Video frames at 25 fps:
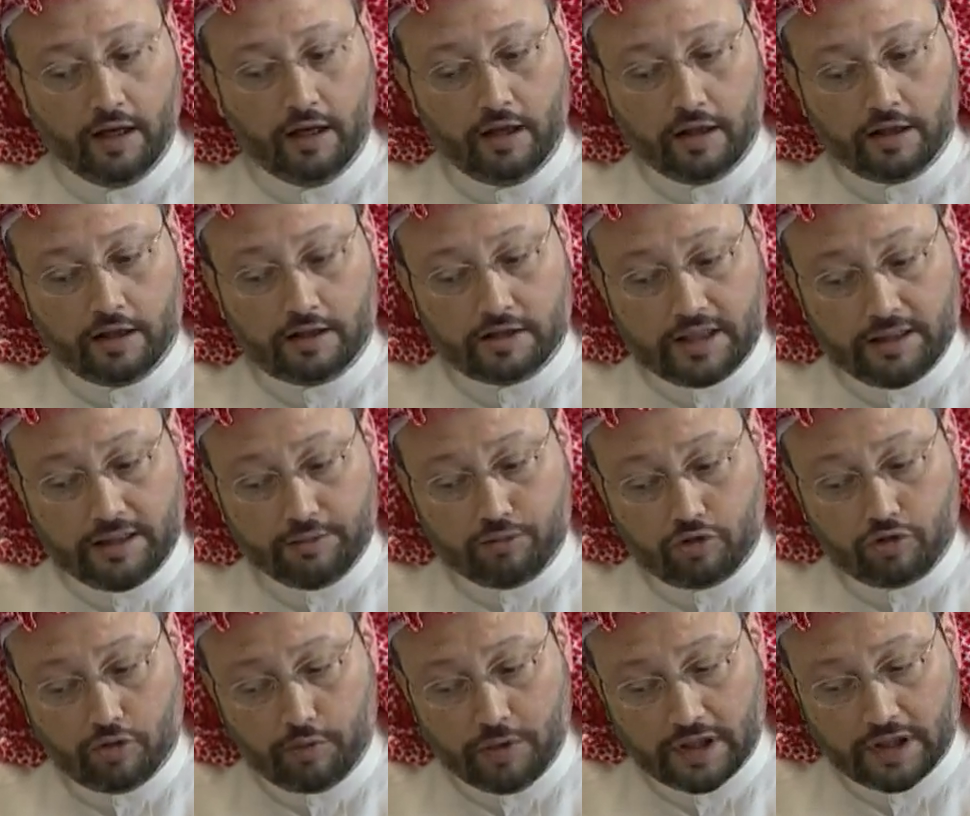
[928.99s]
It
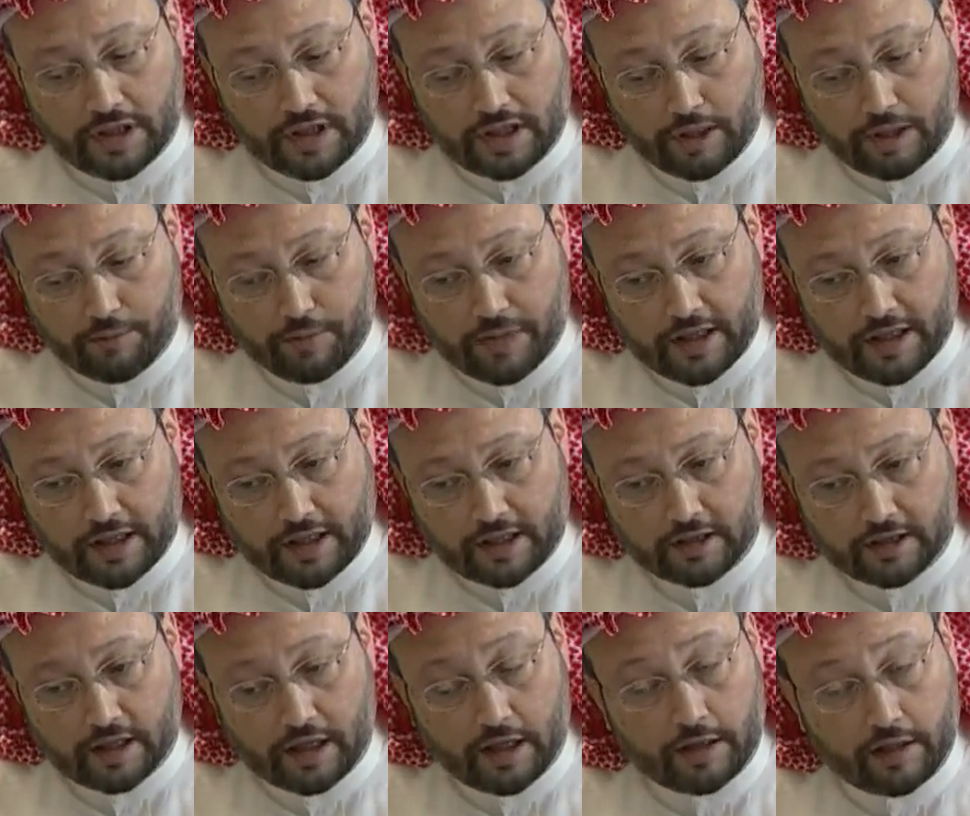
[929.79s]
seems to me that the
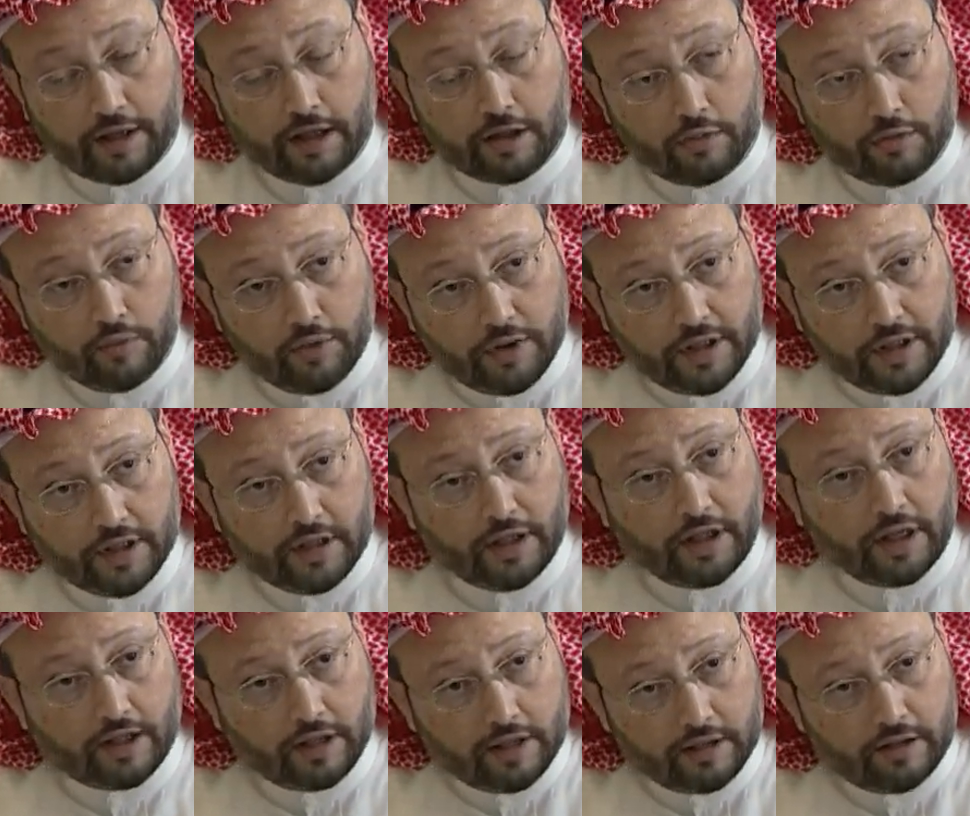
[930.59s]
Americans are not
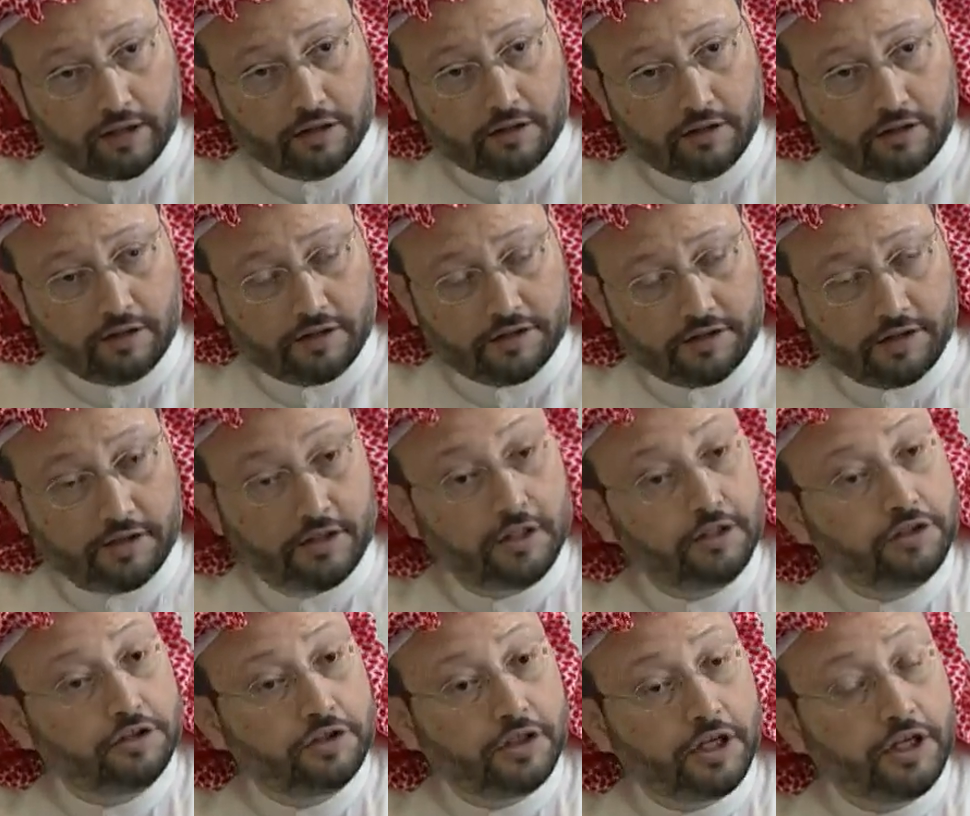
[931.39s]
willing, are not interested
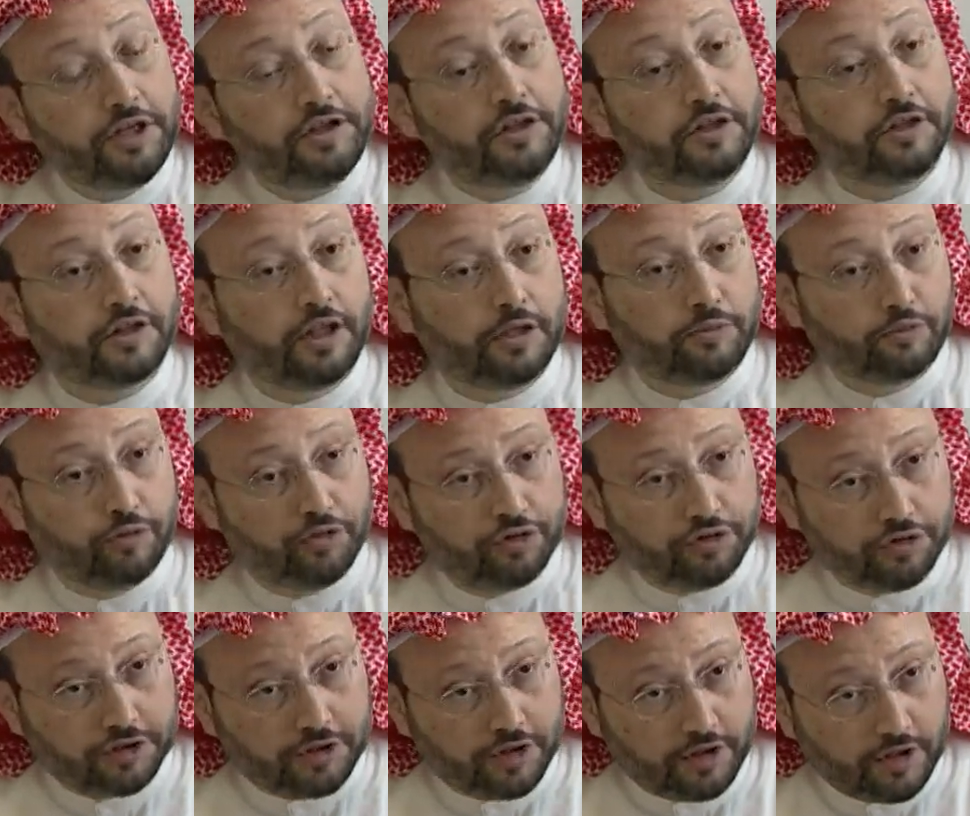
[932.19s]
in changing their
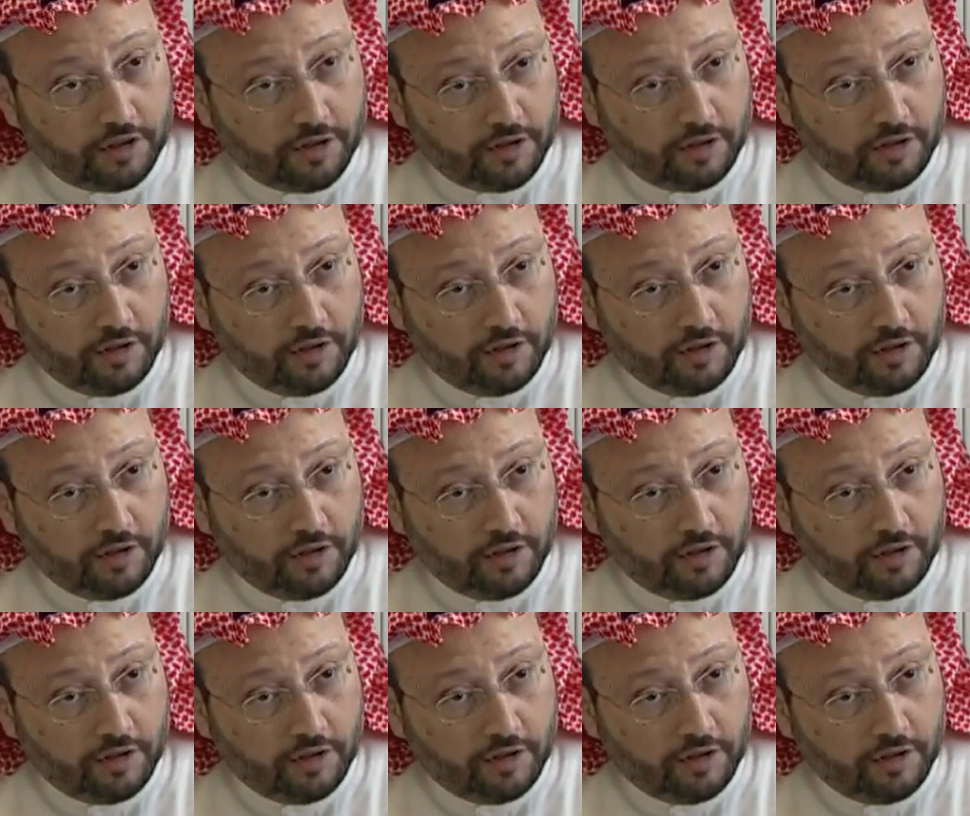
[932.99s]
position.